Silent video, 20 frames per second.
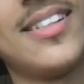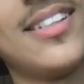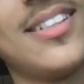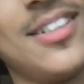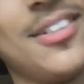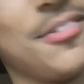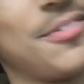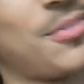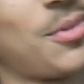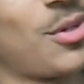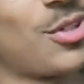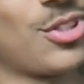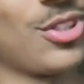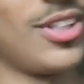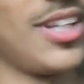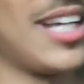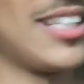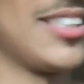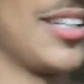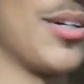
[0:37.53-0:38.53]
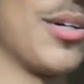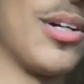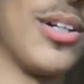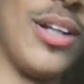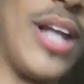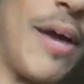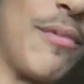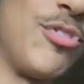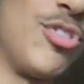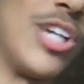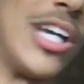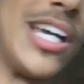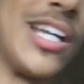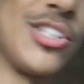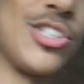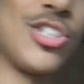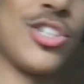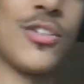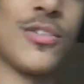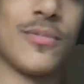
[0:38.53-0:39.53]
Unfortunately, that's how life
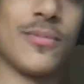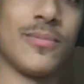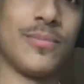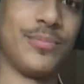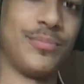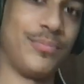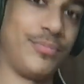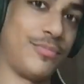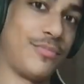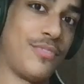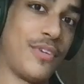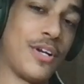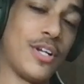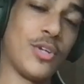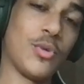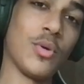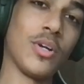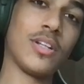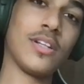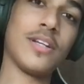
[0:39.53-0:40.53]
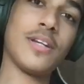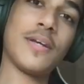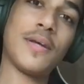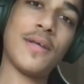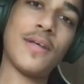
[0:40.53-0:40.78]
changed very quickly.